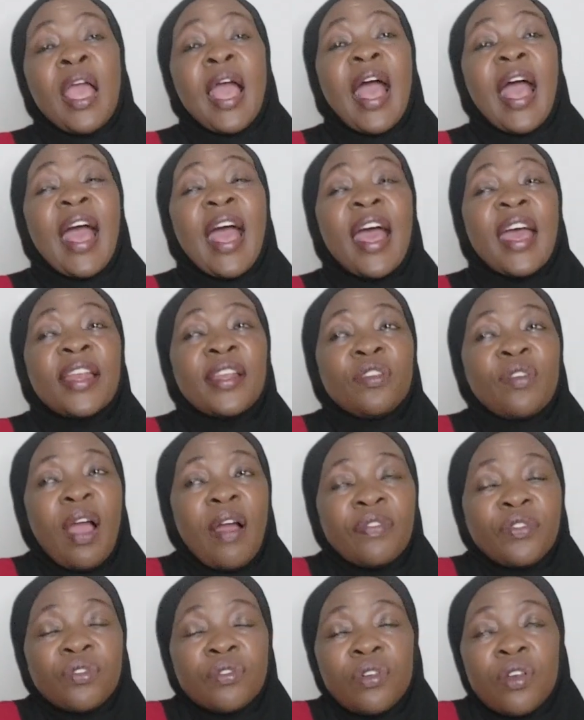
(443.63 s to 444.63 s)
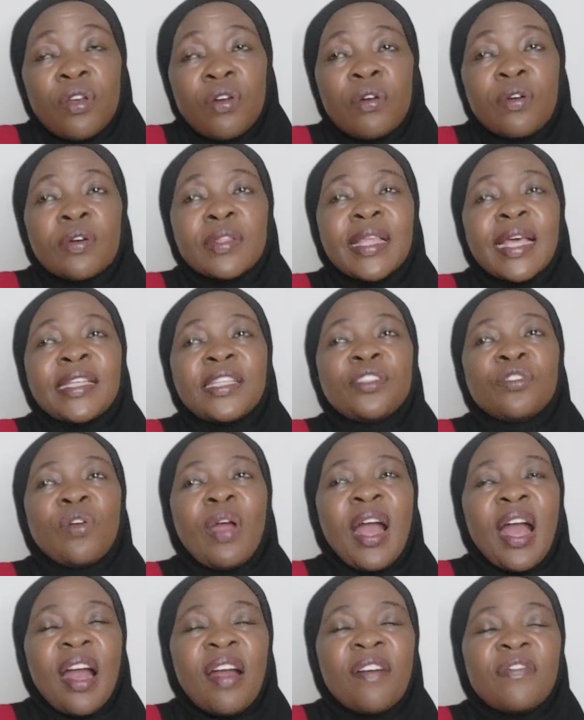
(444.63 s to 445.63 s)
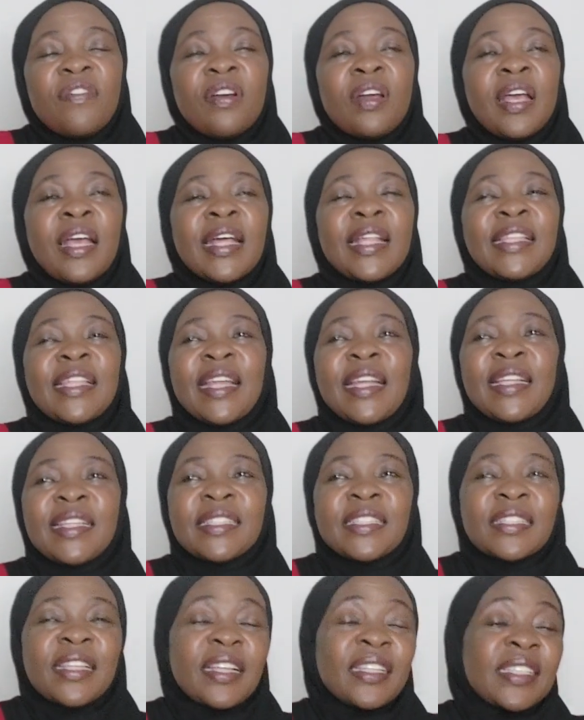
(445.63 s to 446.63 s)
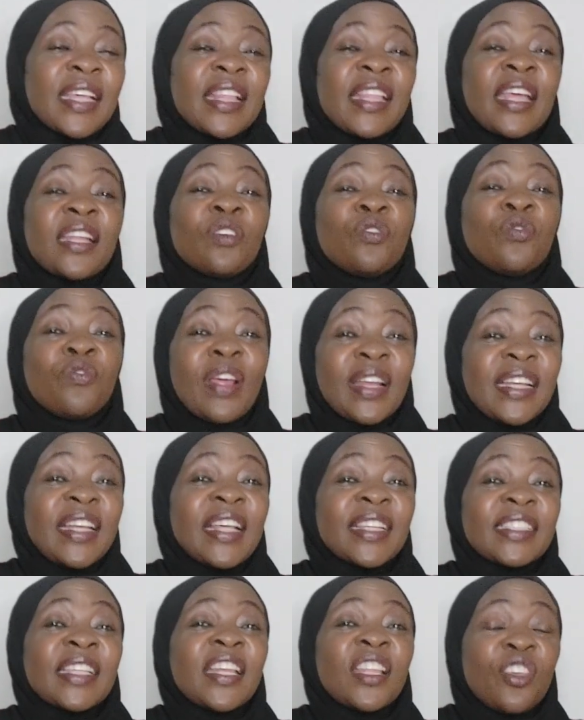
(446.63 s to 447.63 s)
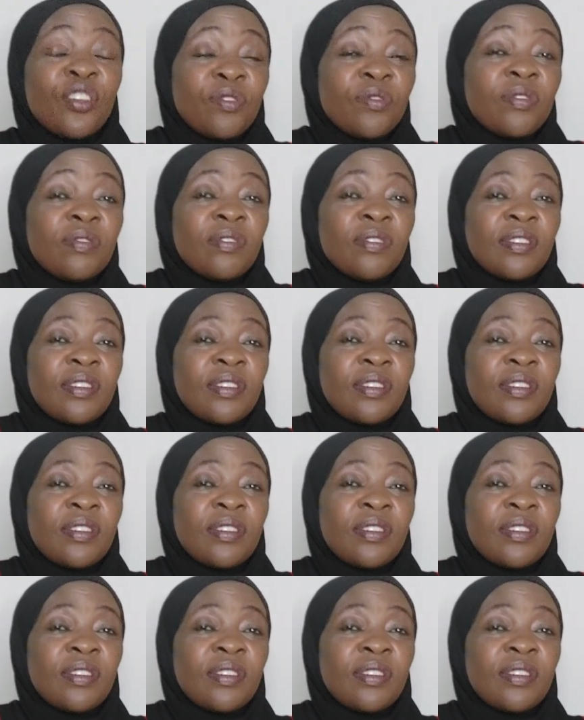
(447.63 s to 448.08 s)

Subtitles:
And you have to know that they say there's greatness in you.